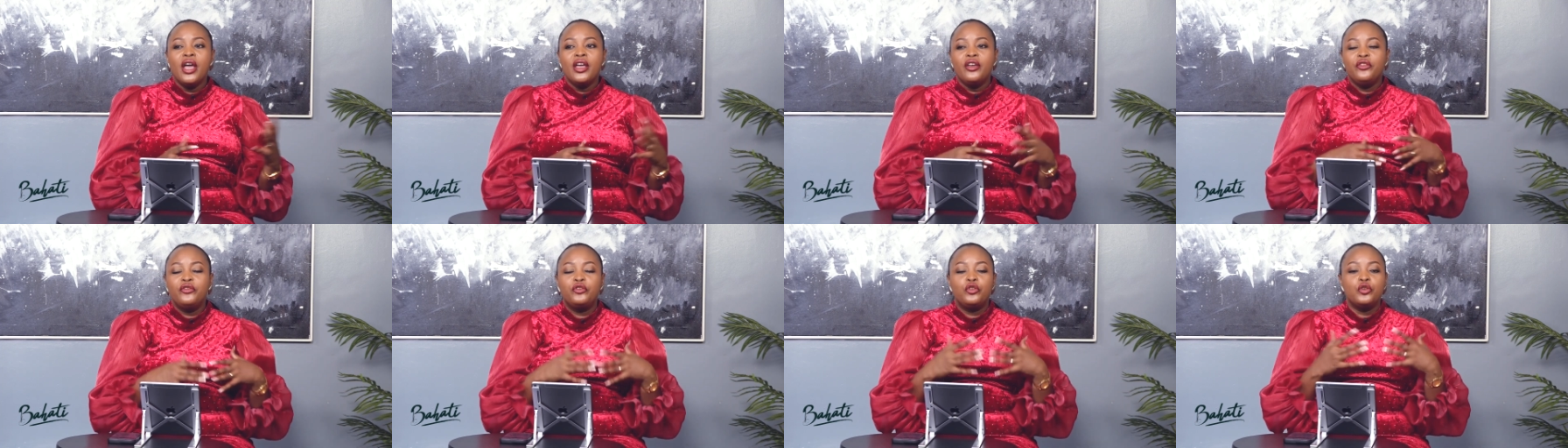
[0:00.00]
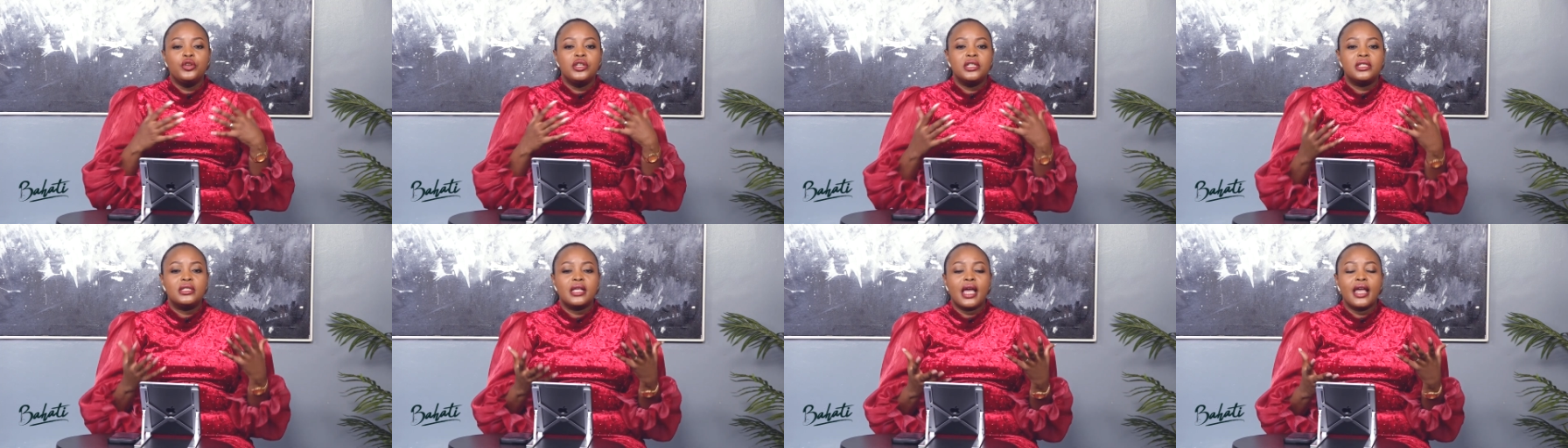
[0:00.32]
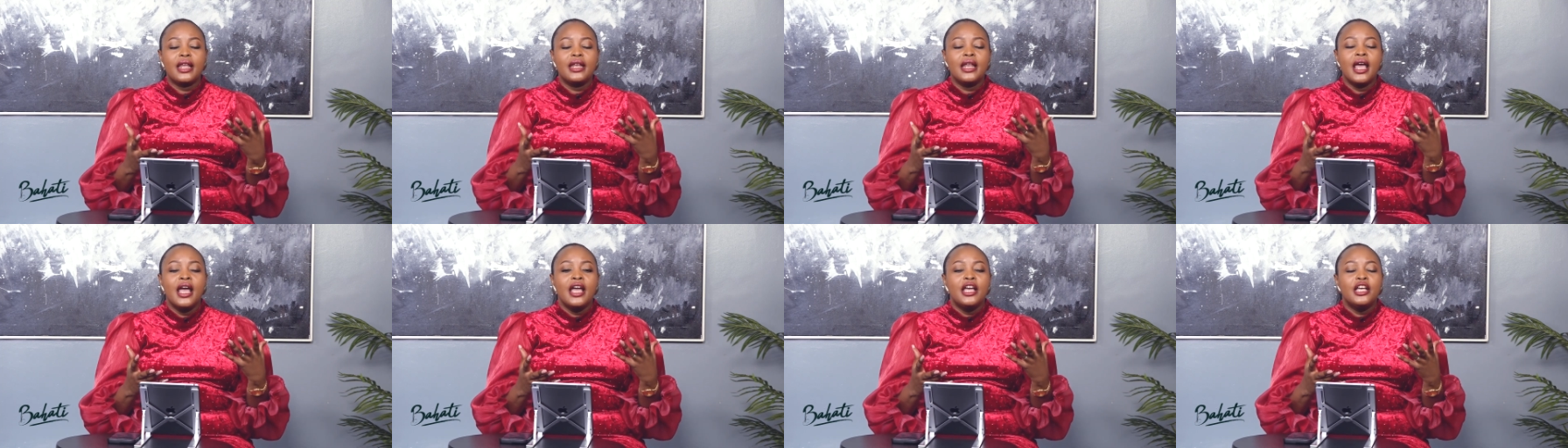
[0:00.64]
if you
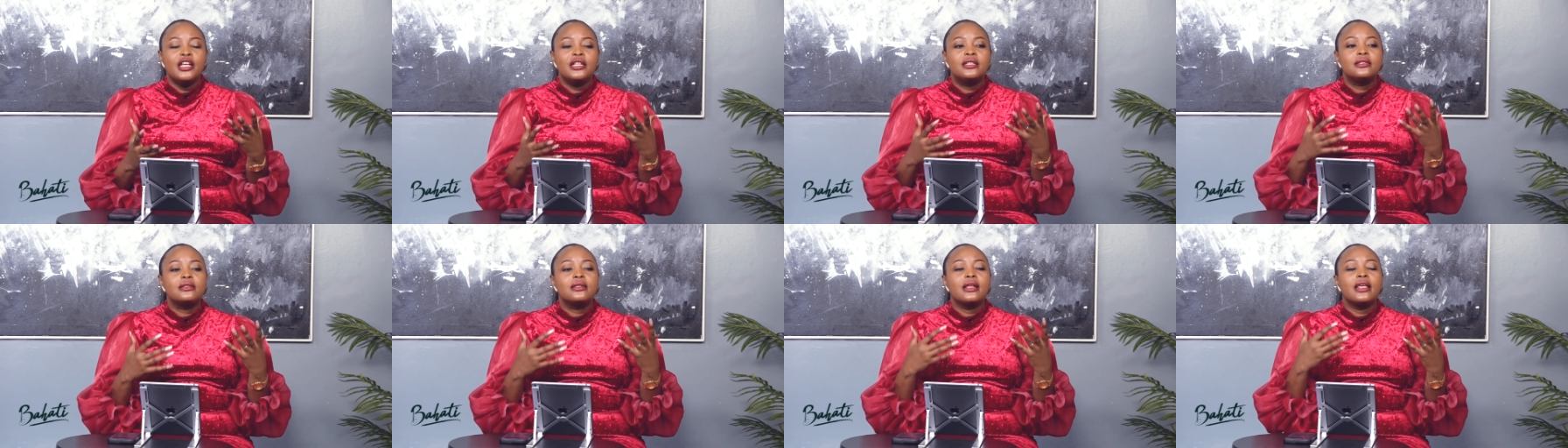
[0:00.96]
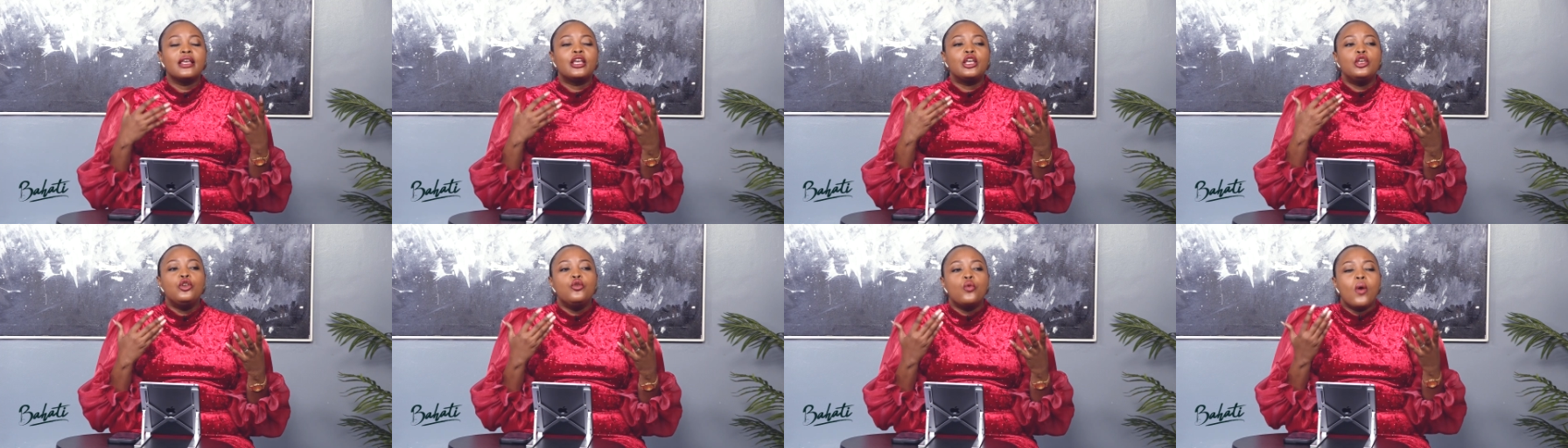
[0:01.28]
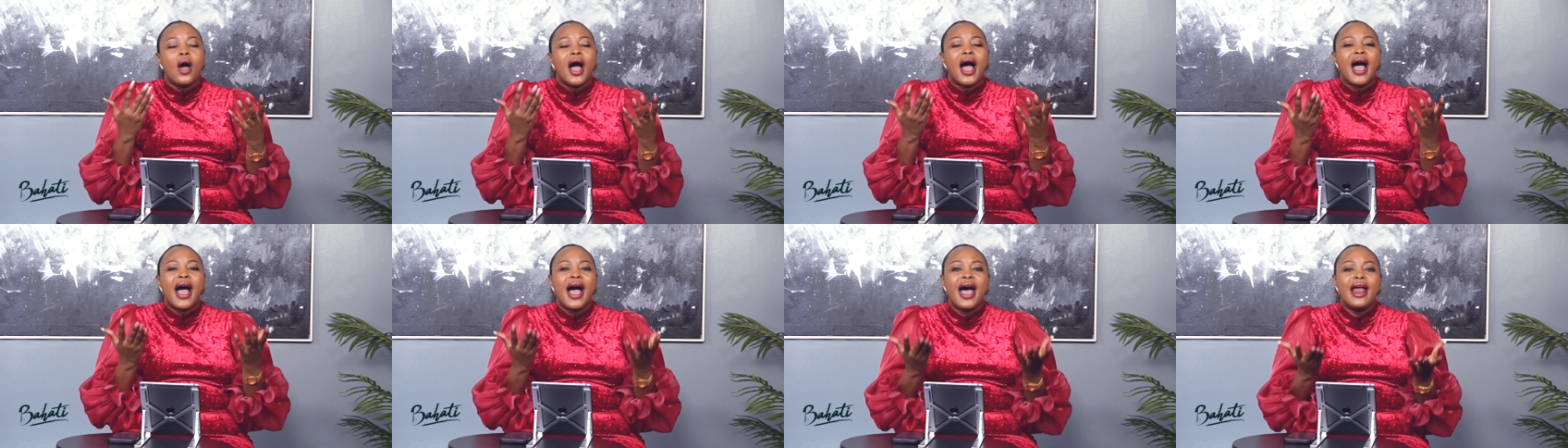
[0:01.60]
decide, it's like you
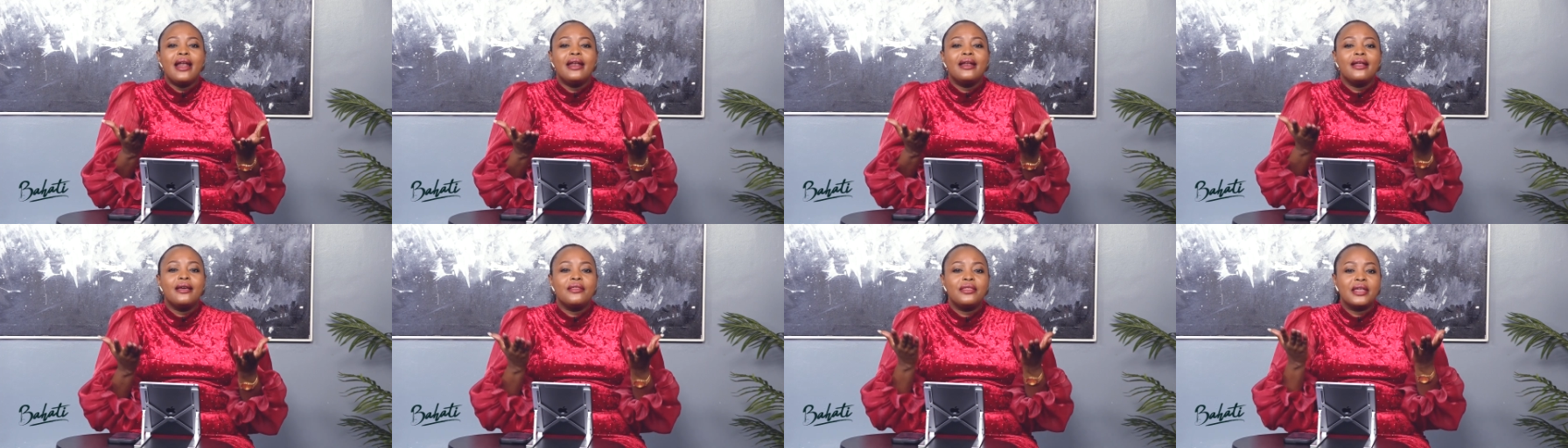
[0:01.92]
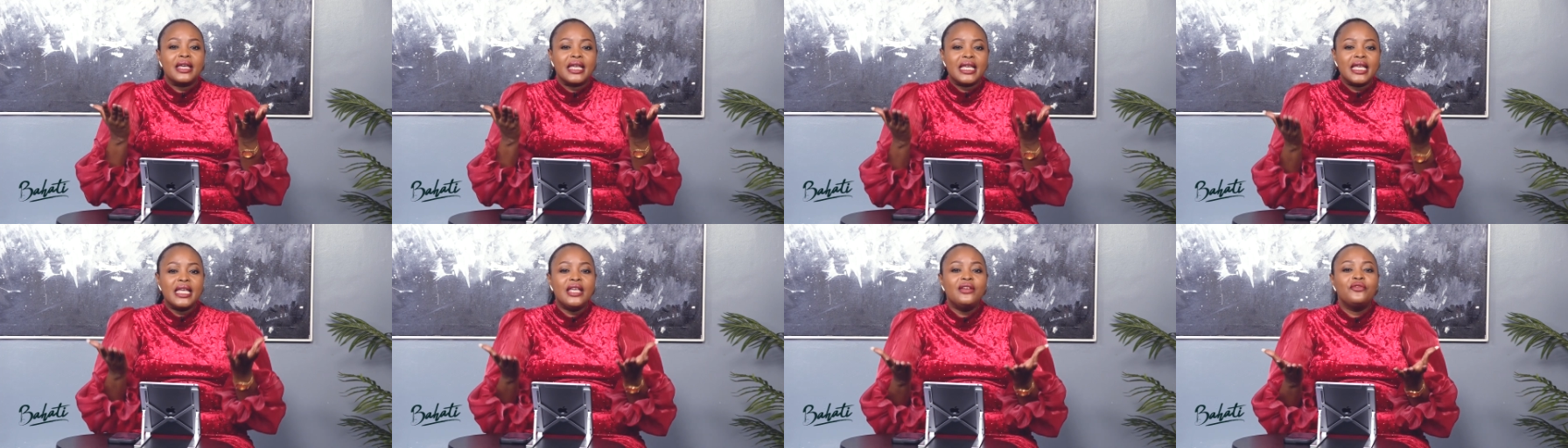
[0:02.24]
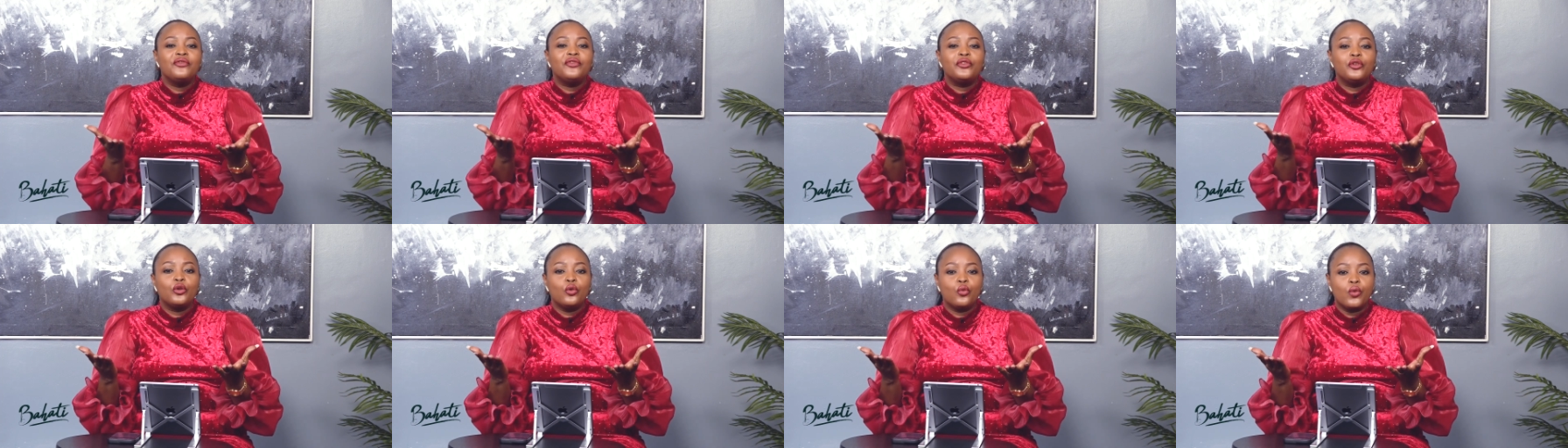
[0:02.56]
are under the
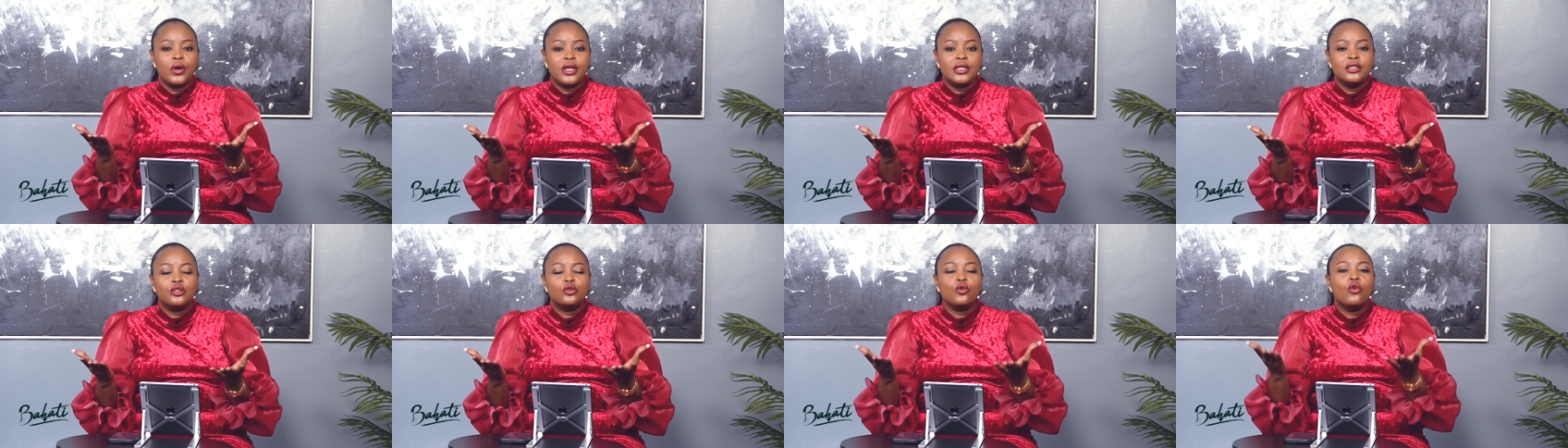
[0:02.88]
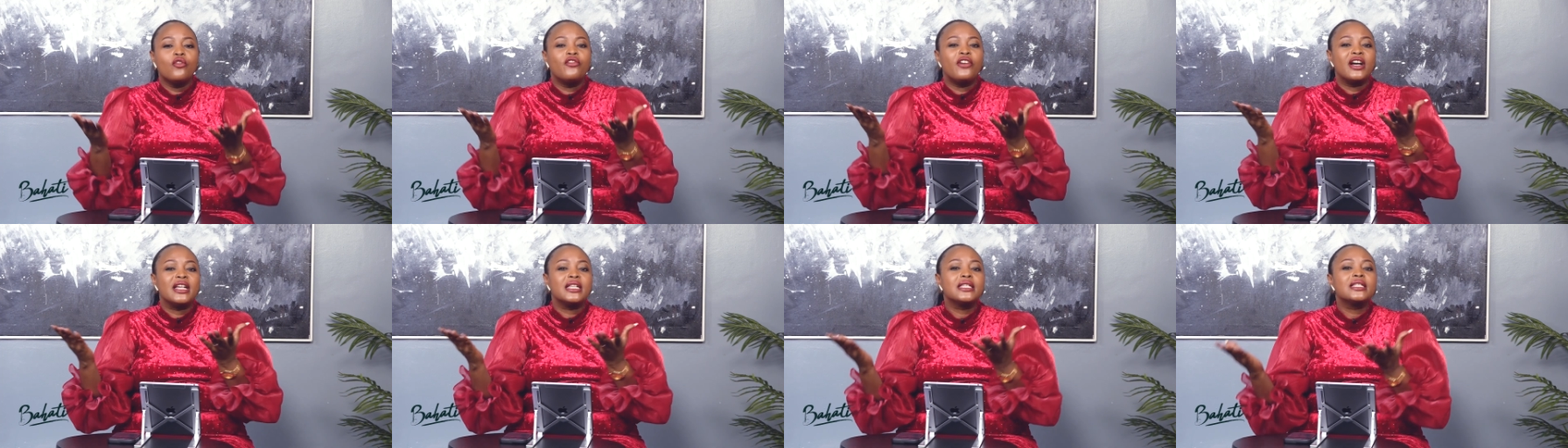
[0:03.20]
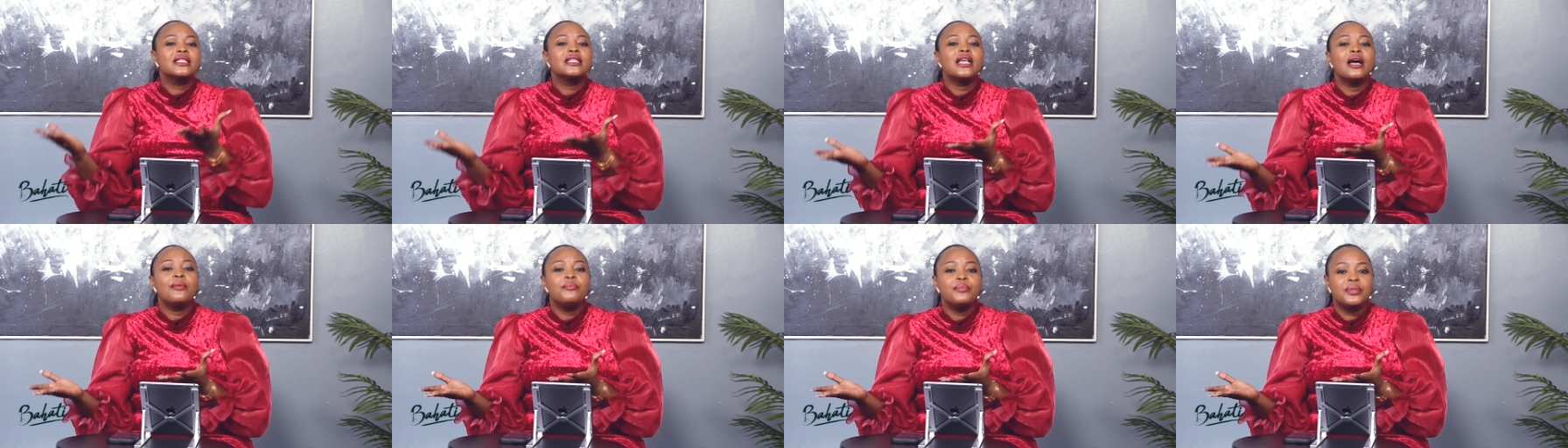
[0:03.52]
influence of a
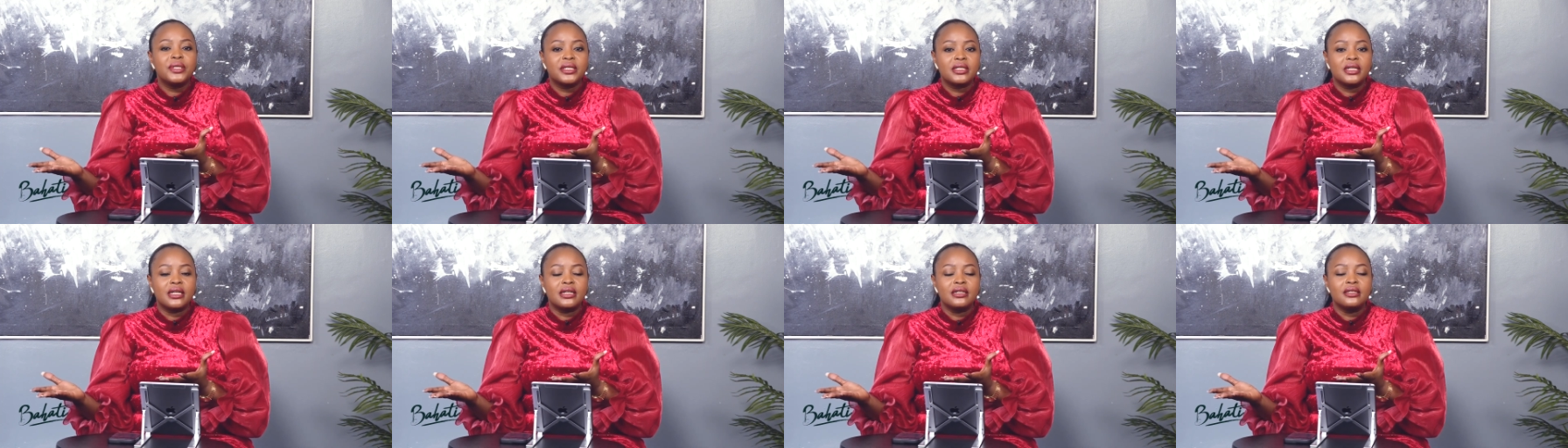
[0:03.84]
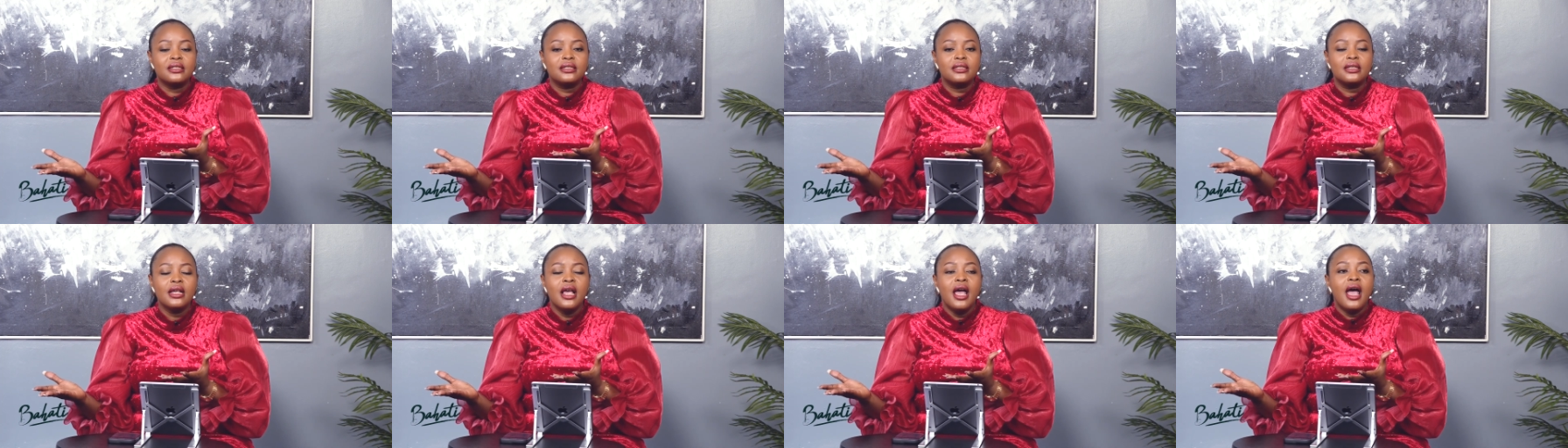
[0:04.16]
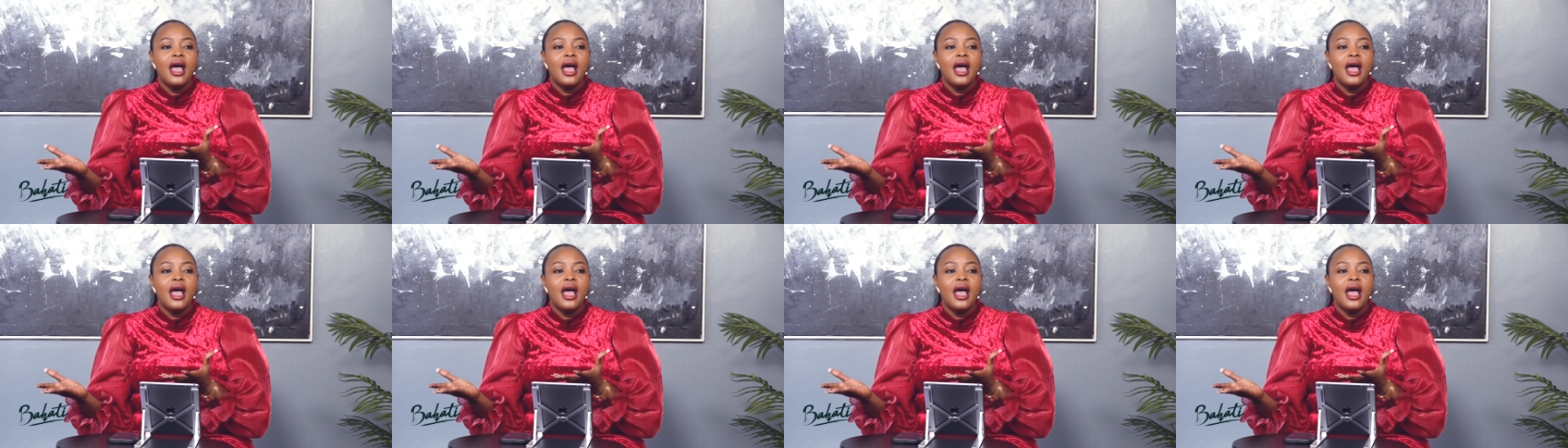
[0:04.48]
substance,